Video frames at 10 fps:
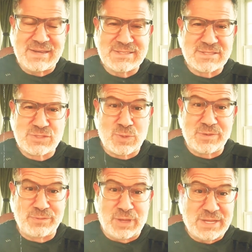he's sort
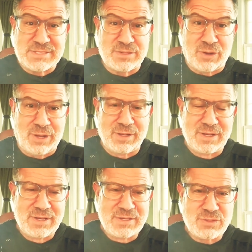of lost it all.
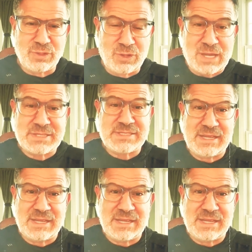Sort of lost